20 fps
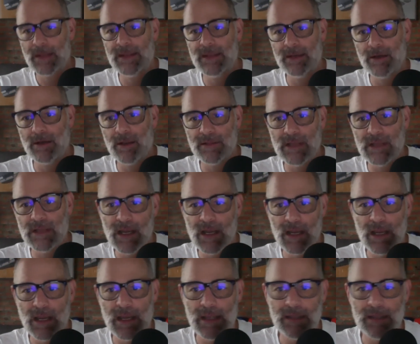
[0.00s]

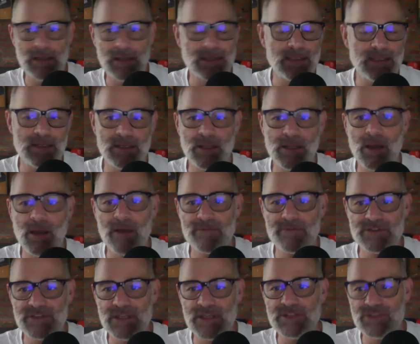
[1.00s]
online, I get in
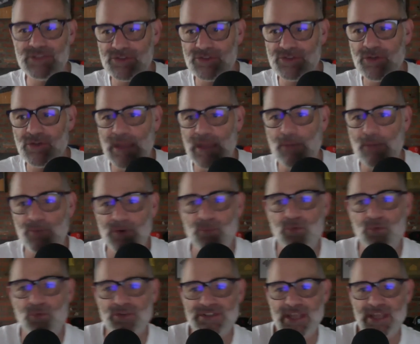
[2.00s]
conversations. Oh yeah, we're
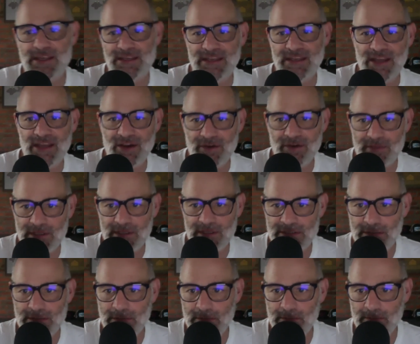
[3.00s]
taking care of this.
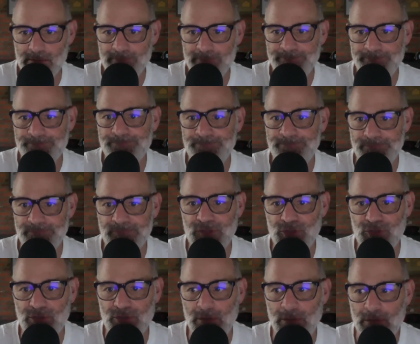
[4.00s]

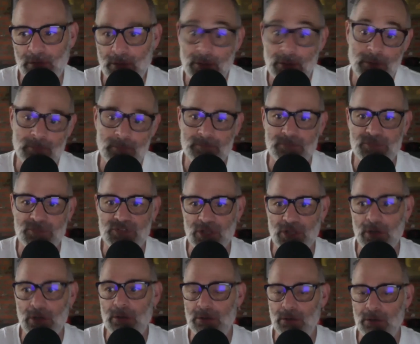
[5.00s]
Cool. So
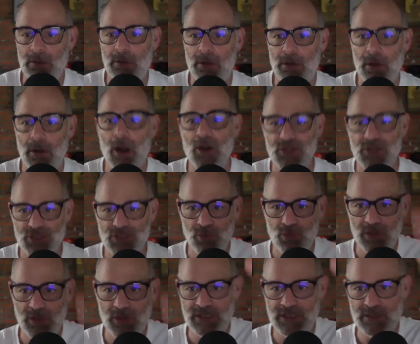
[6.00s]
are you
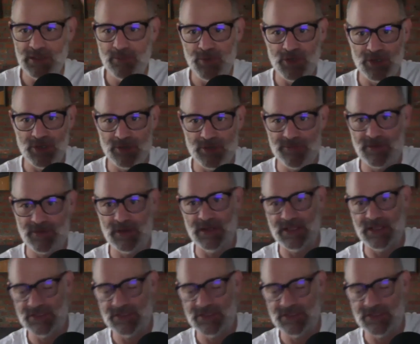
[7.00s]
willing to put your front desk